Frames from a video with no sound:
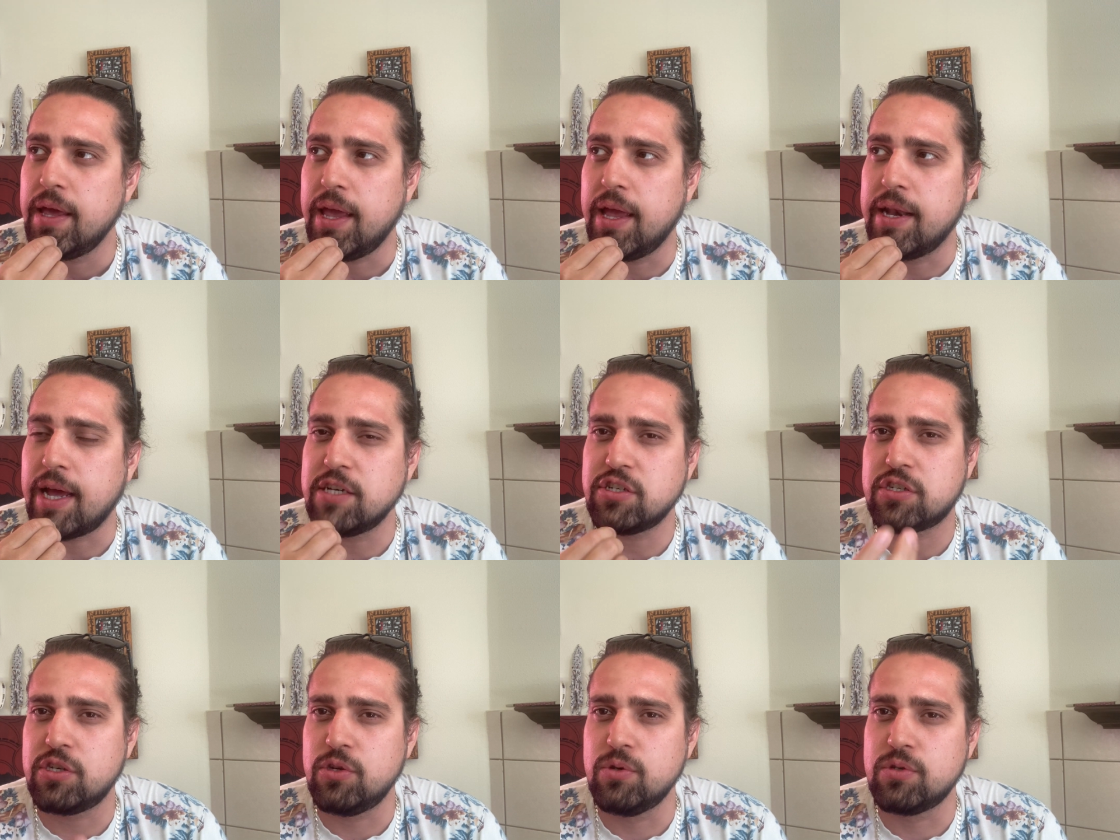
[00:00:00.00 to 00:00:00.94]
And I just
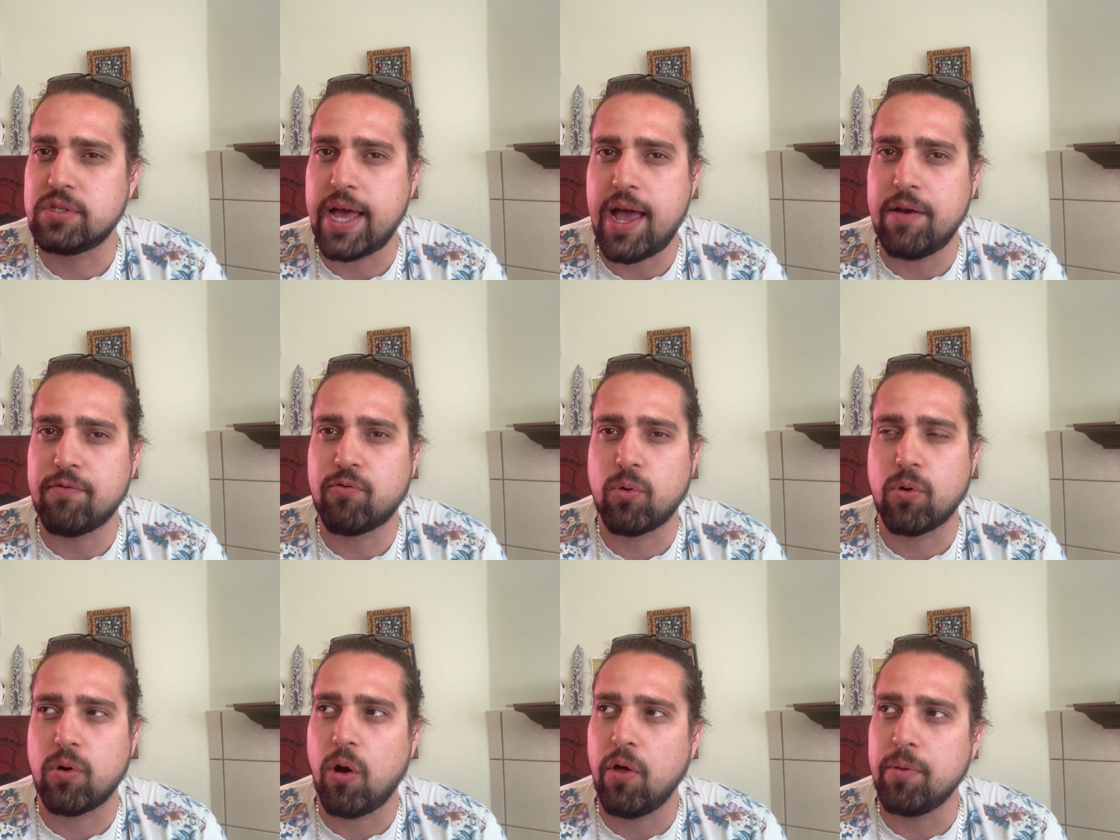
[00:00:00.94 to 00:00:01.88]
use that
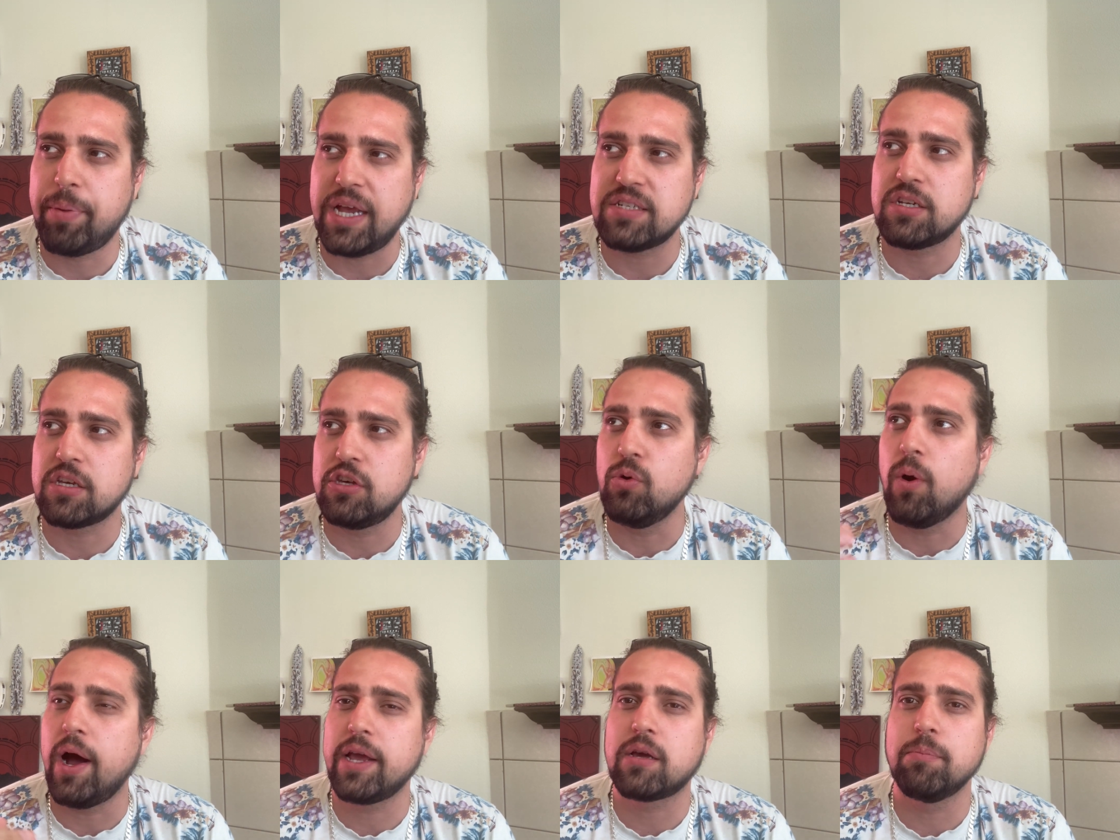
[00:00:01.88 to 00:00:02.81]
for all the basic
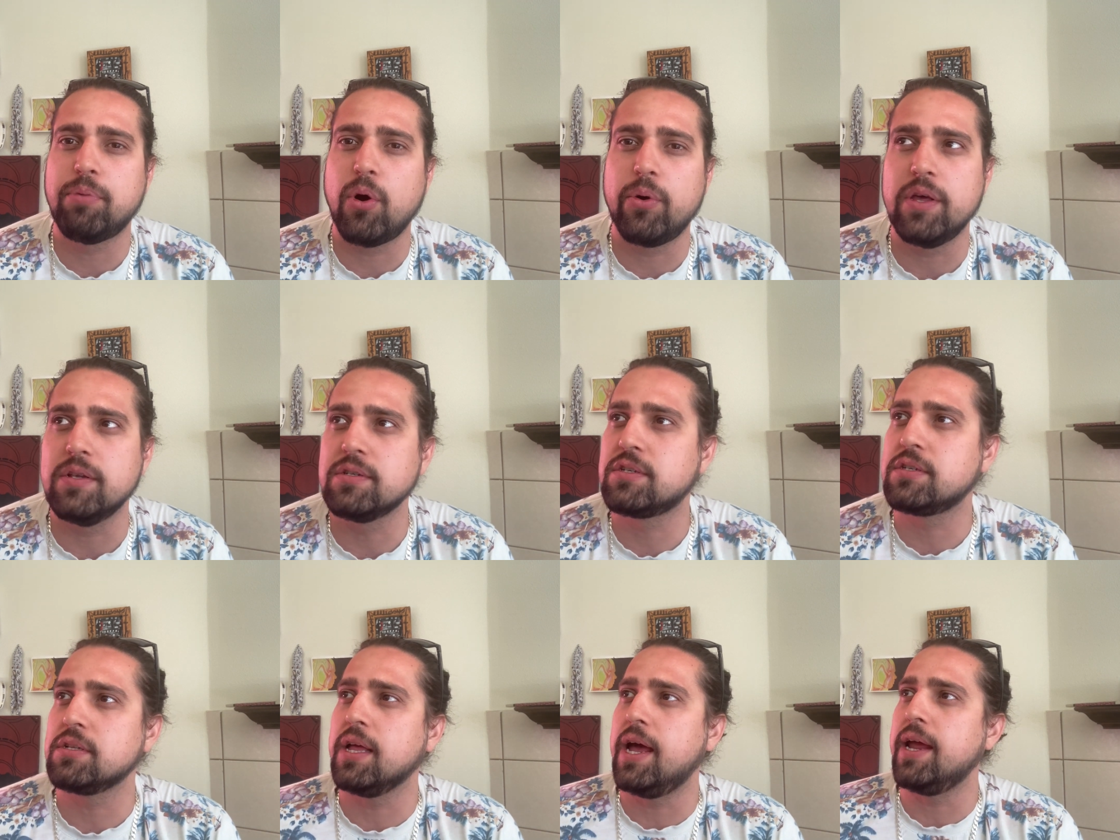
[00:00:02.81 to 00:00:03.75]
UI
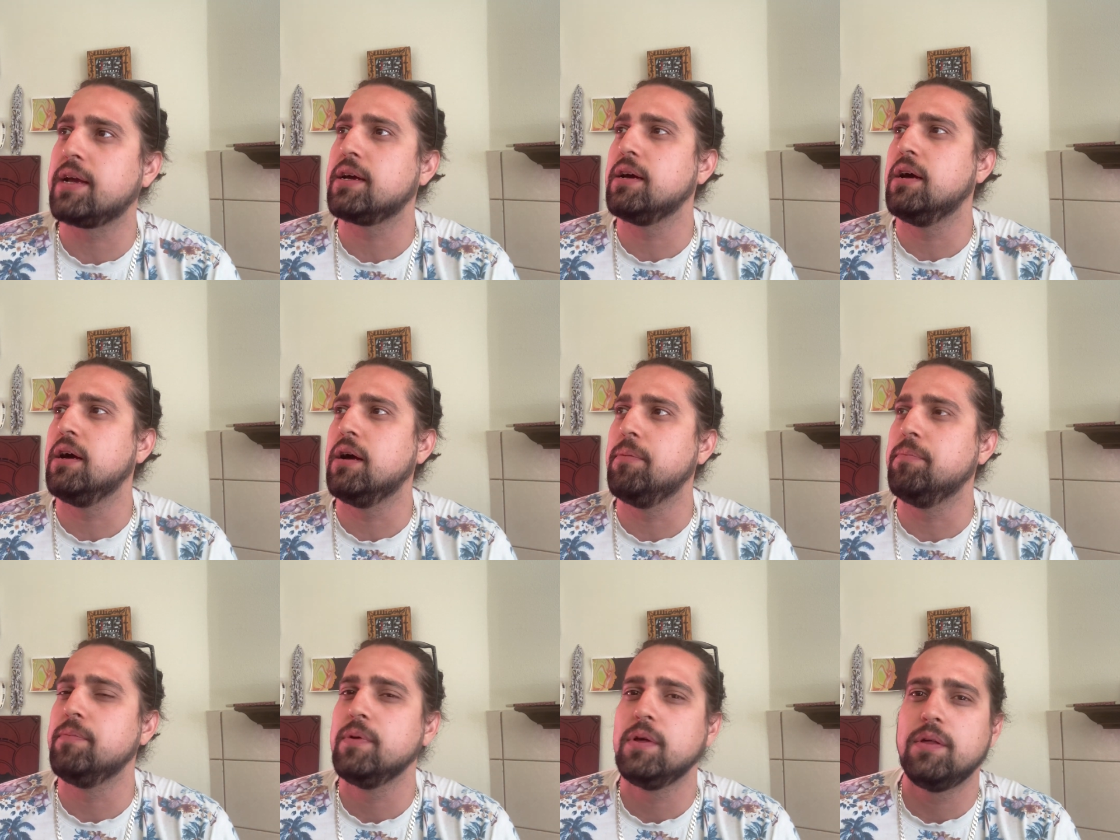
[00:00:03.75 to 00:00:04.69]
components like
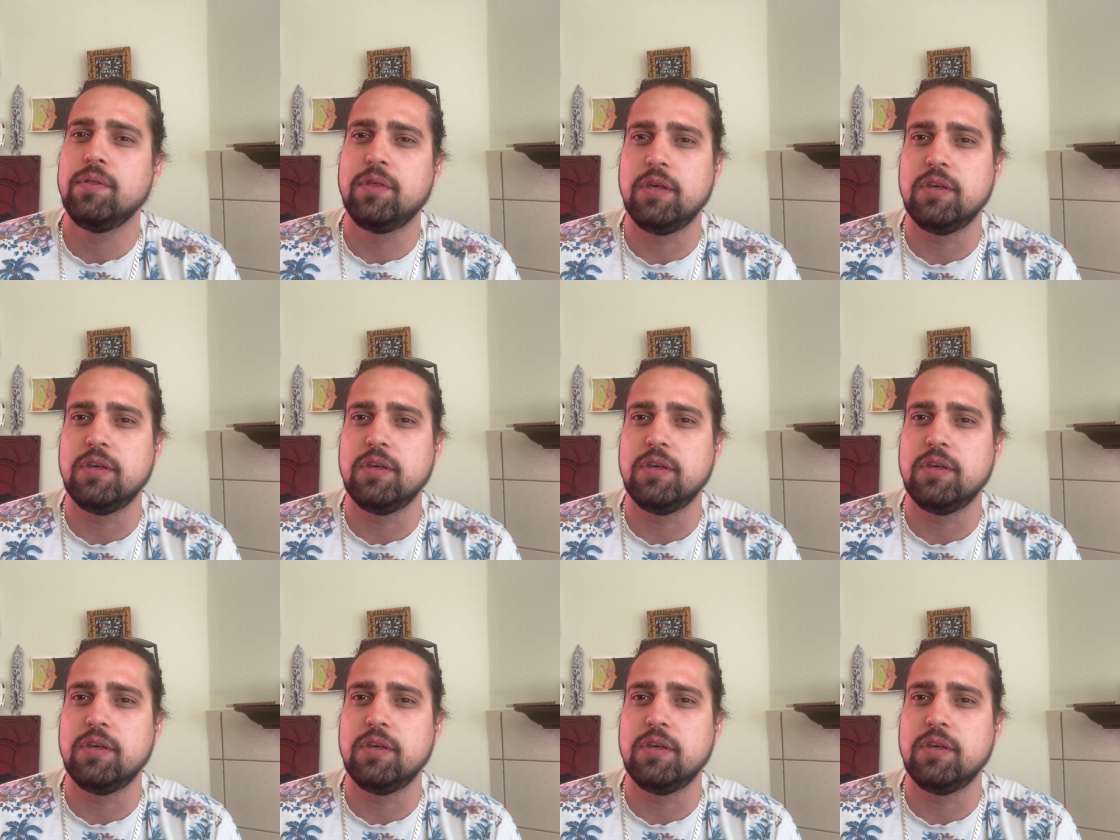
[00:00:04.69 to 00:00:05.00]
the